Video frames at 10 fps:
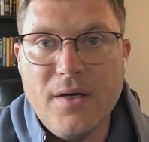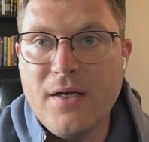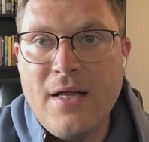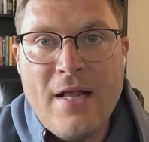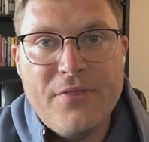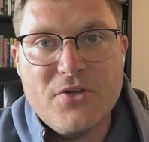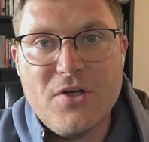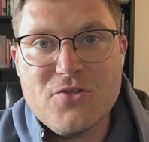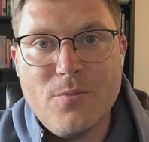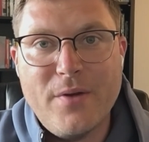But there's
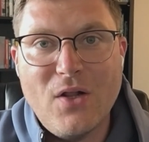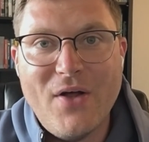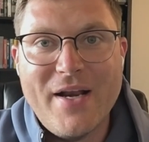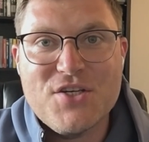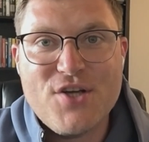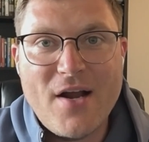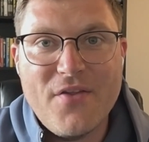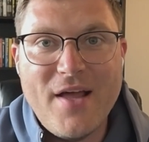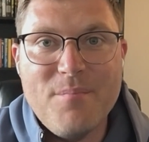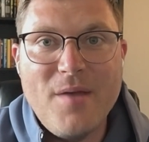also been a lot of
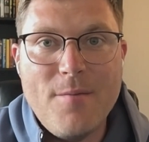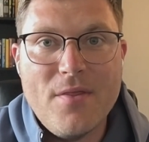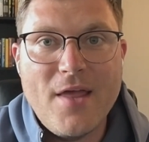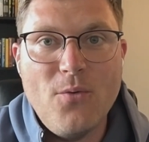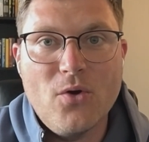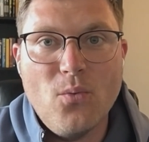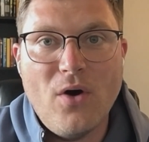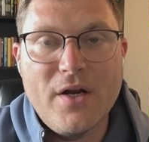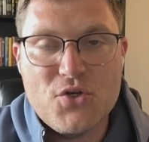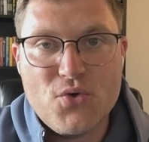chatter that maybe they would
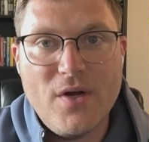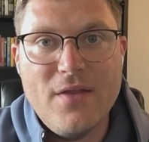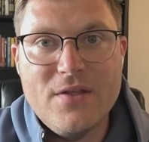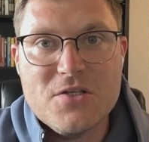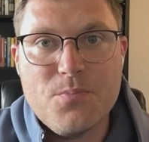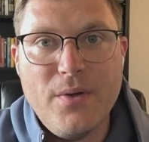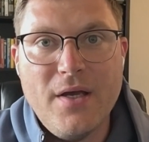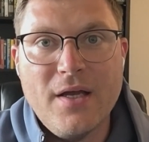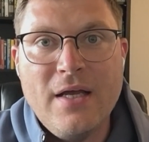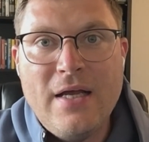want to trade this
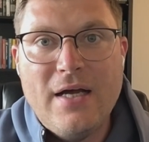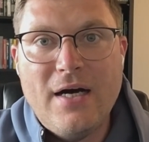pick,